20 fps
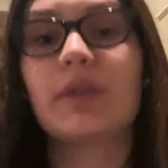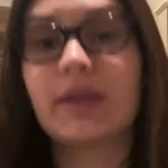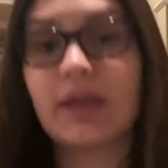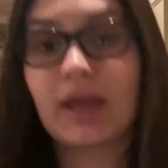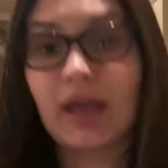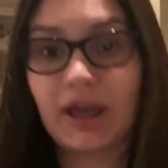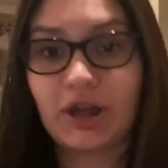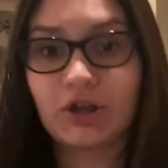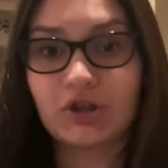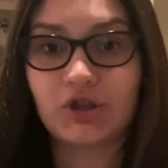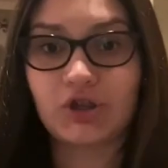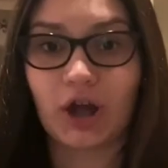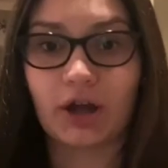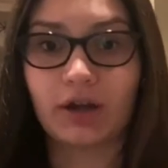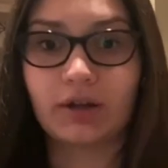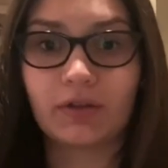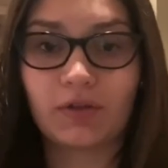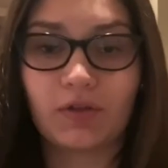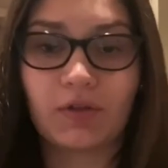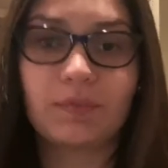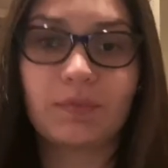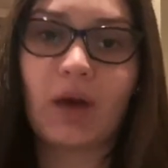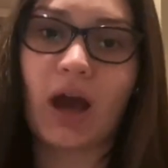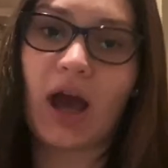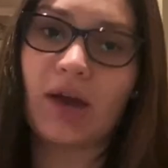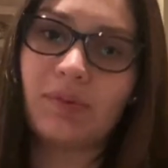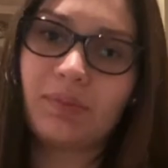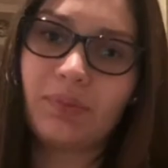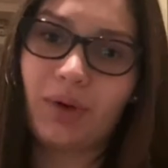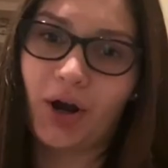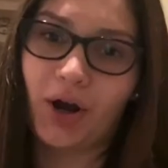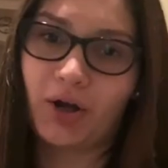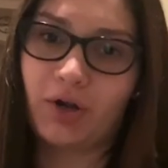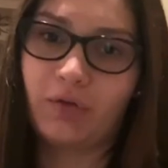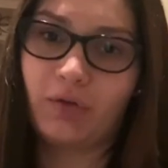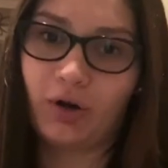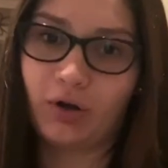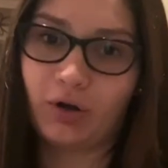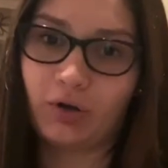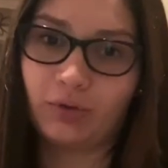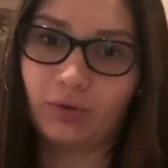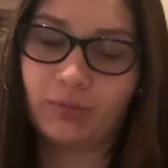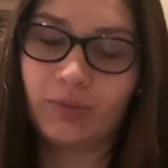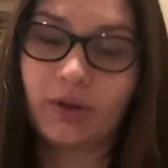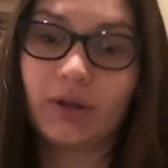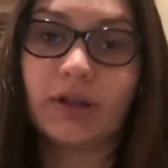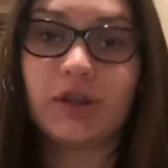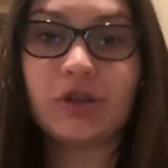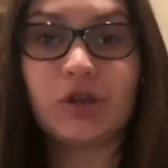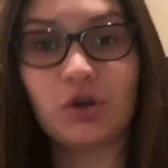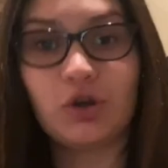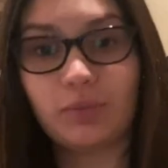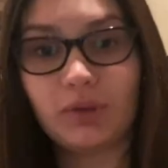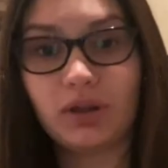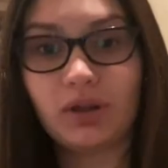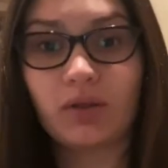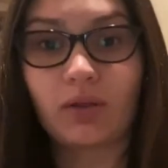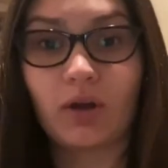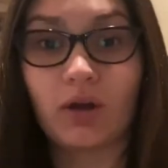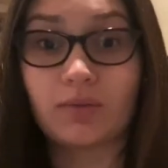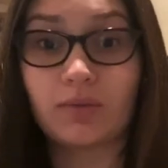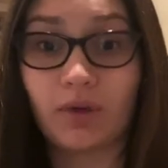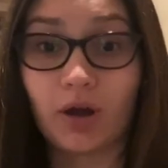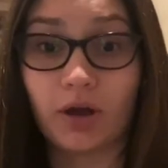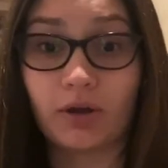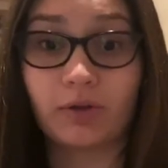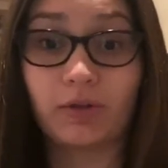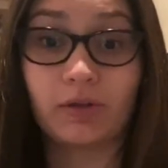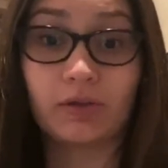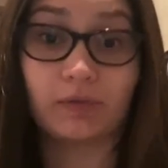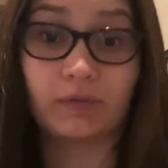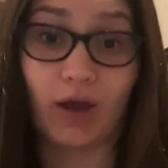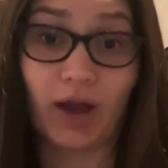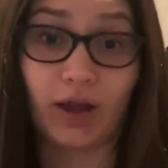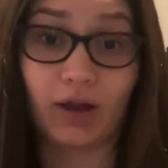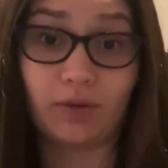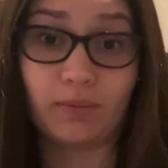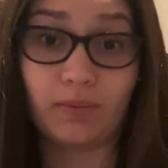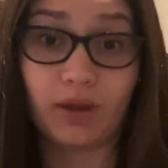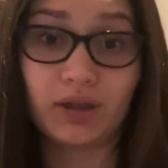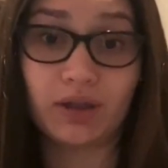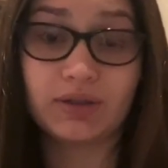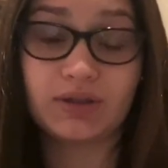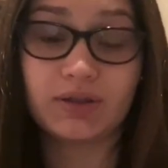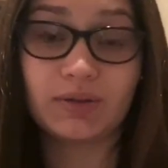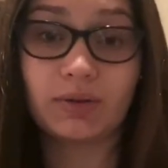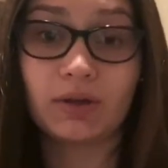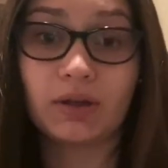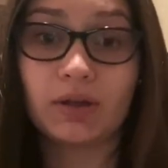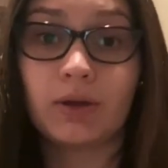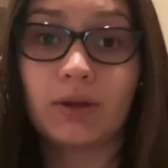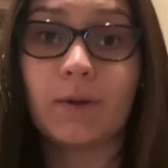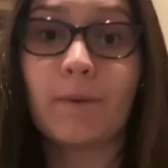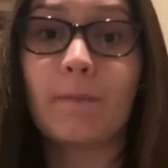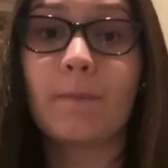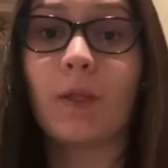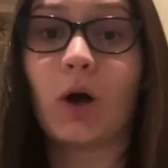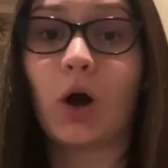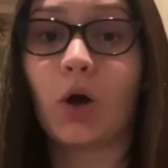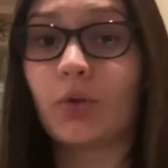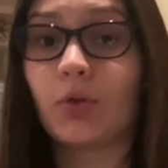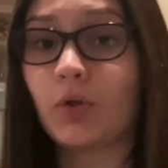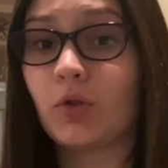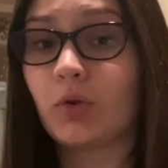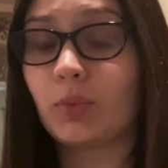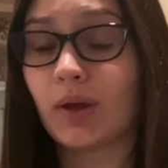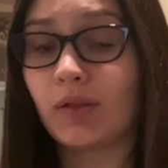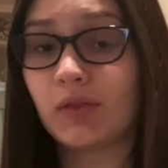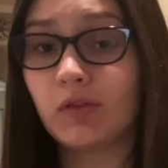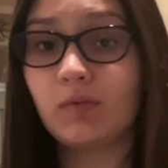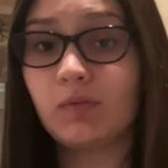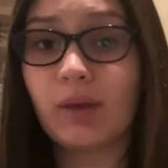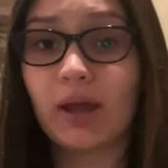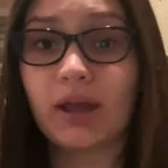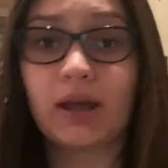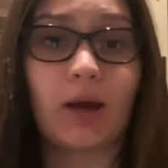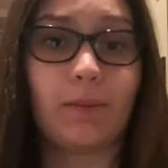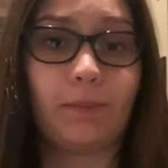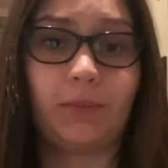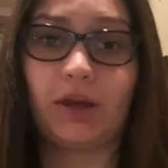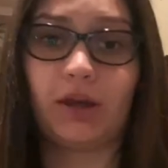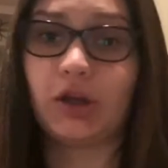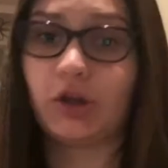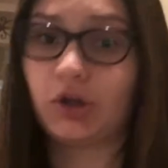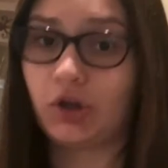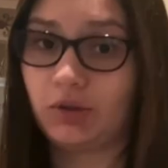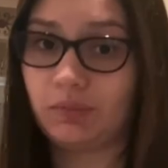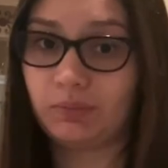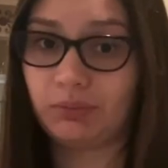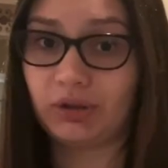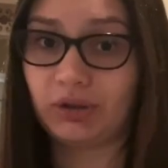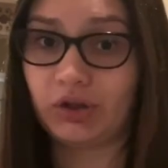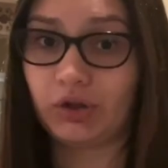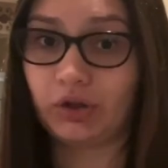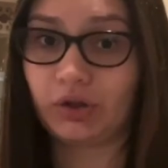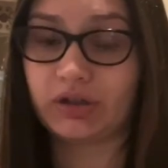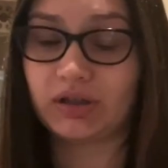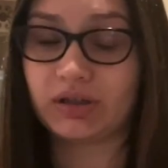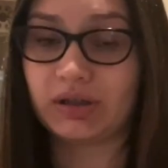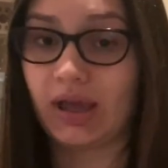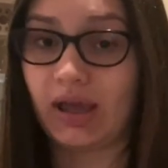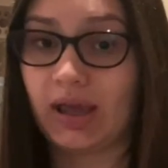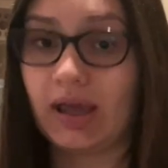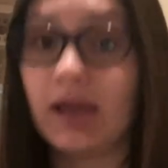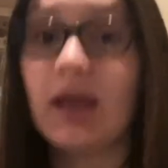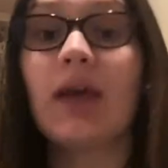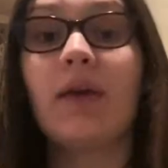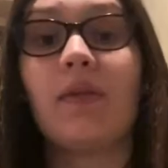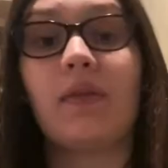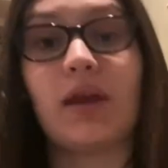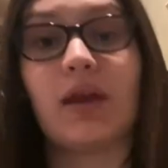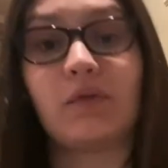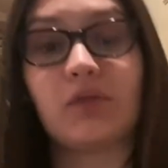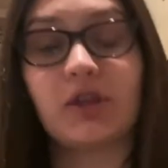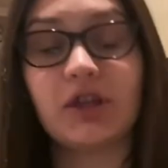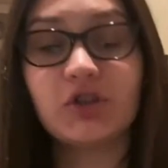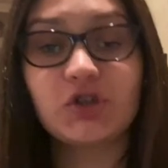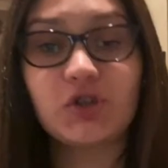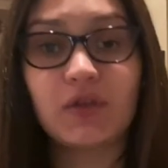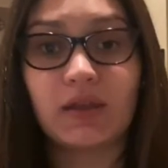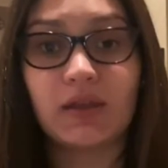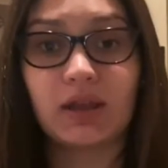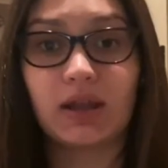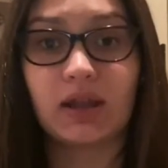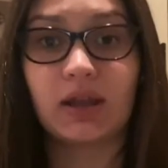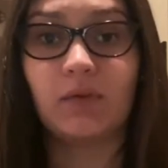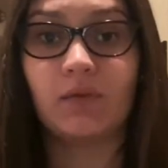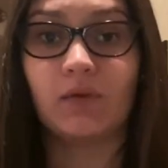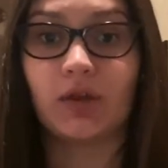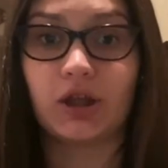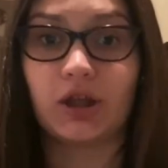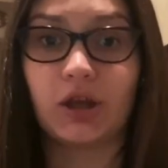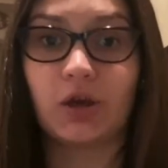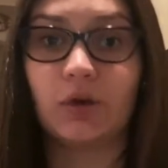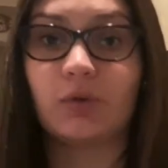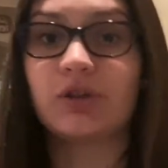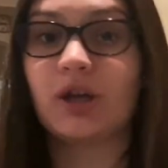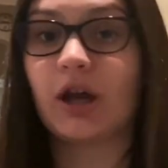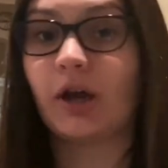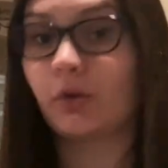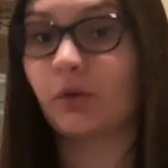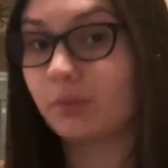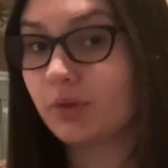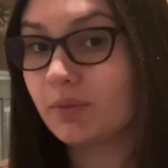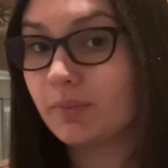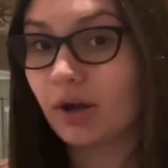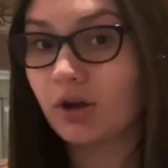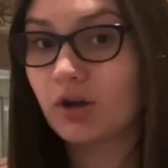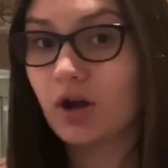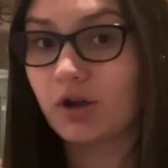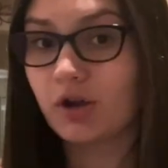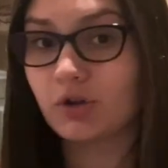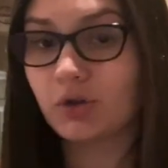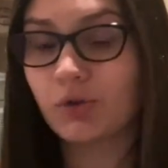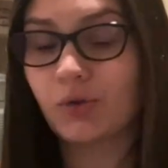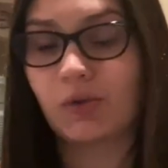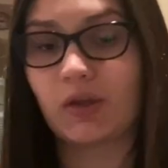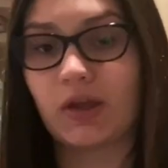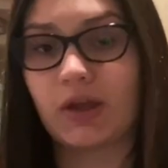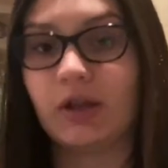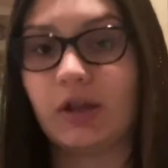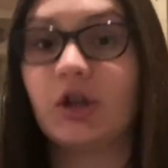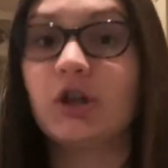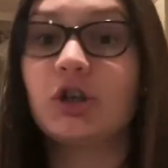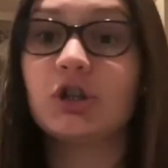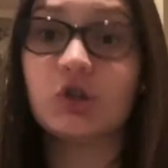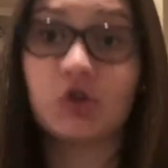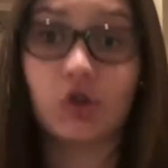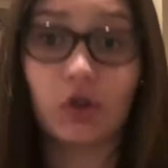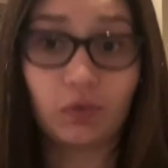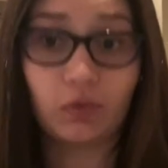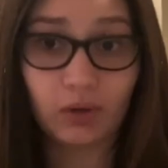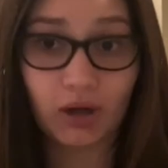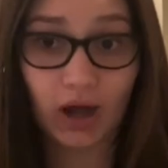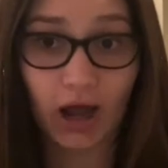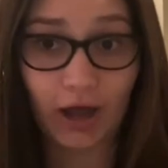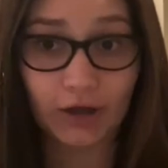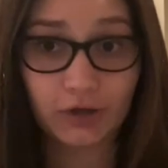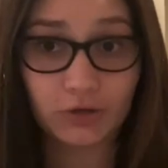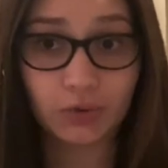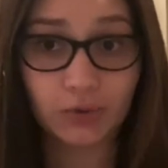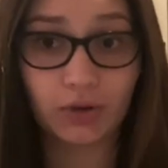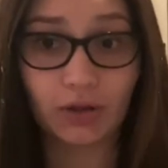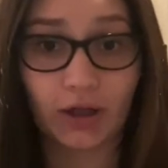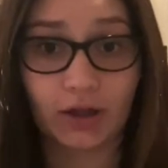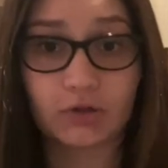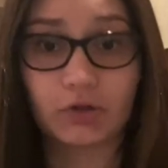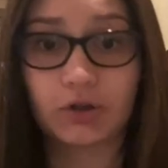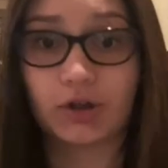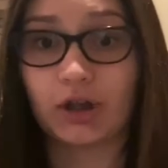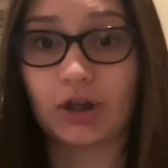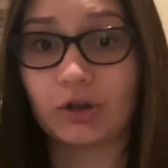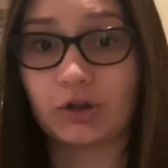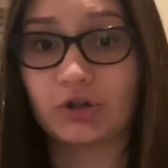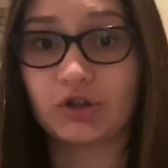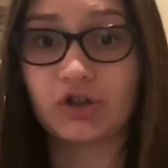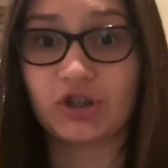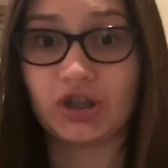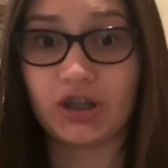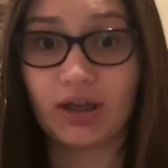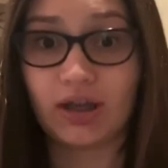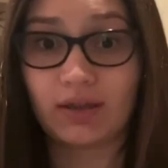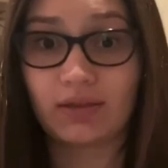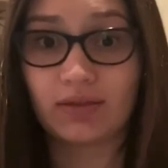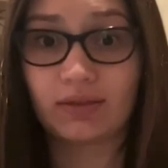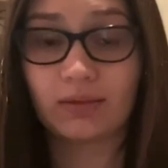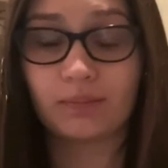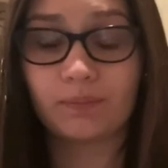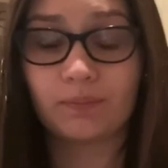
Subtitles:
Hey Sharks, I'm a part of HOME, Humans on Mars Environment. Although the rest of my company couldn't be here today, they have each sent in a video to help you better understand just what hydroelectric energy is.